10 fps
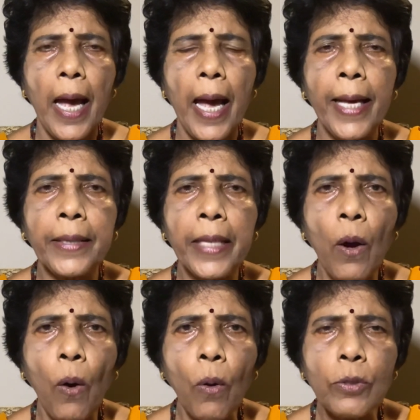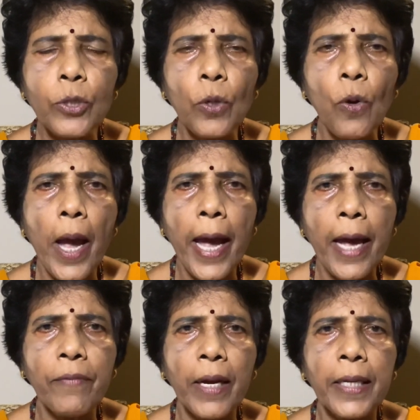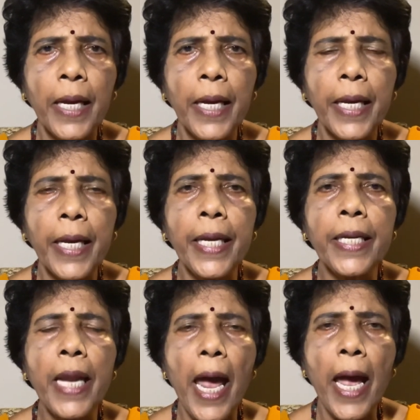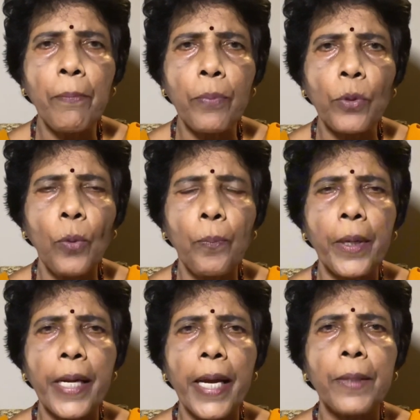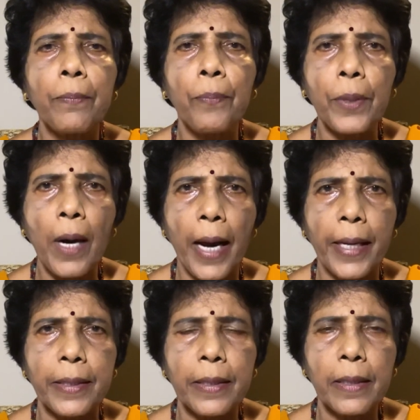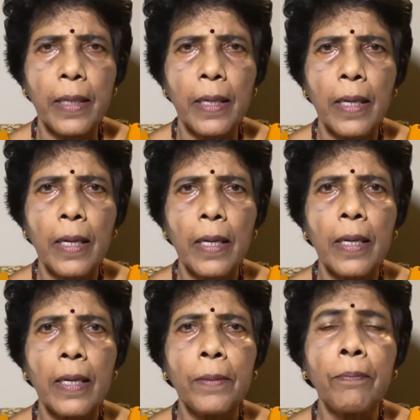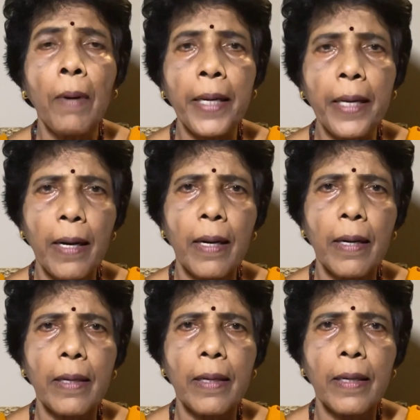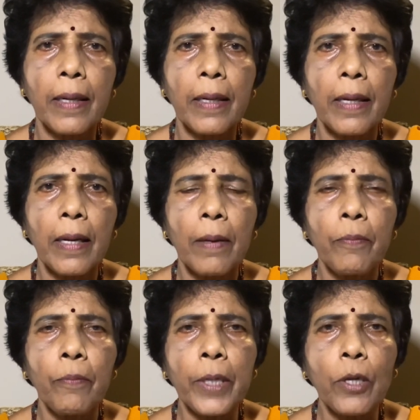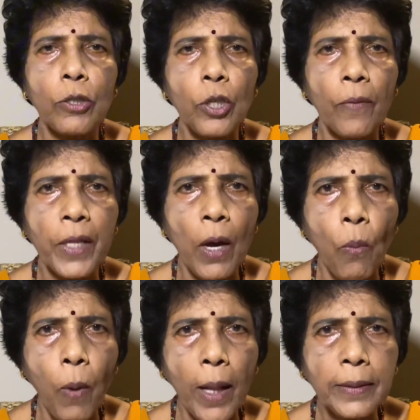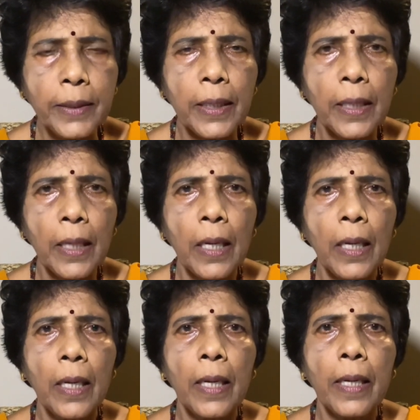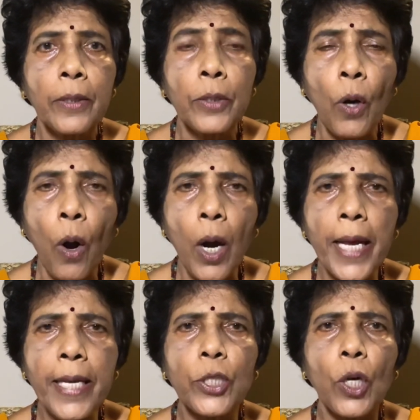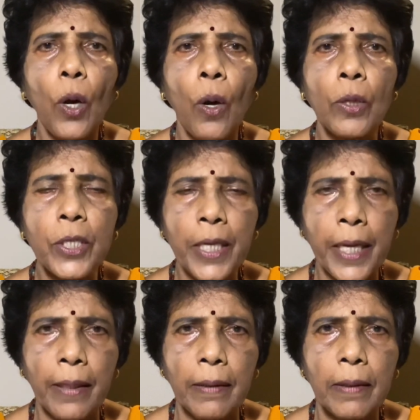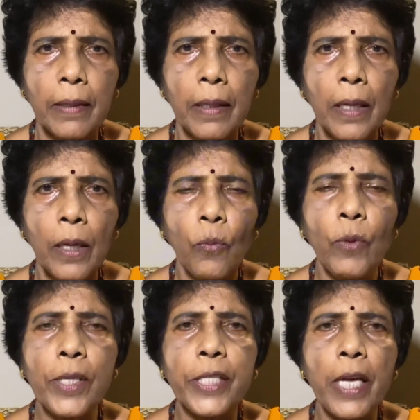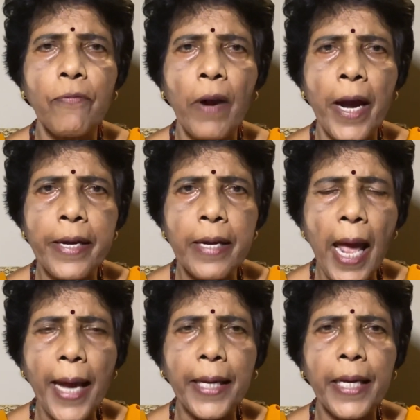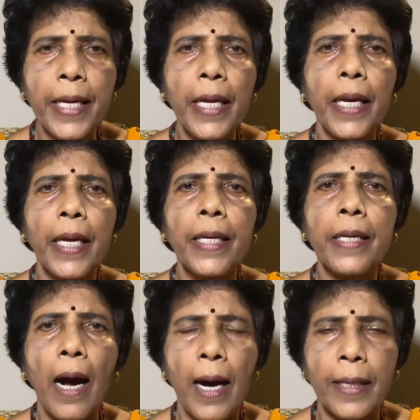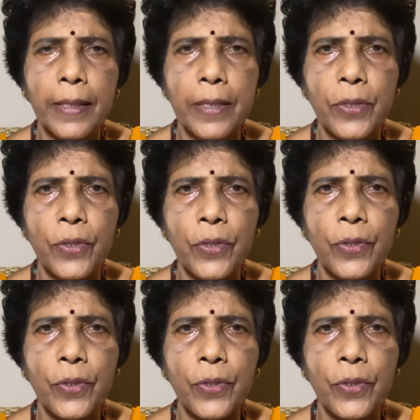And they also have an inappropriate pride, mada, because of their wealth, knowledge or skill which they find lacking in others.